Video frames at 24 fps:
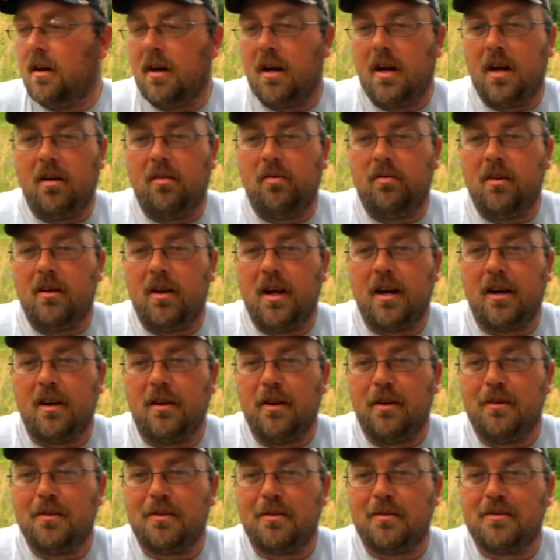Hey, I feel like a
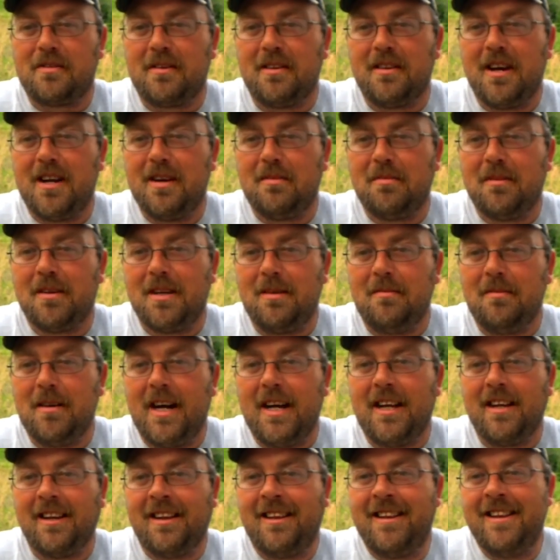local celebrity,
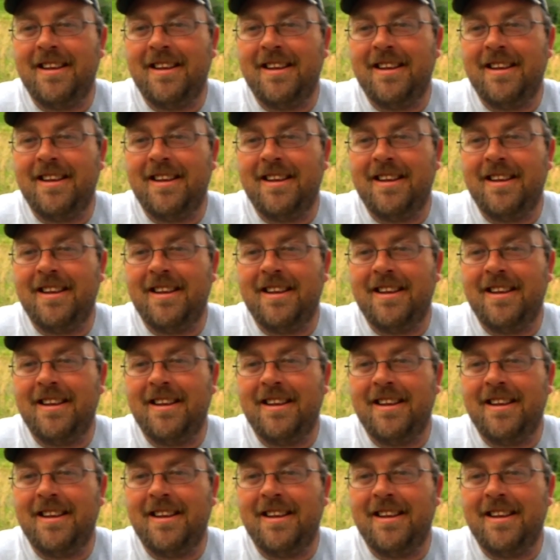man.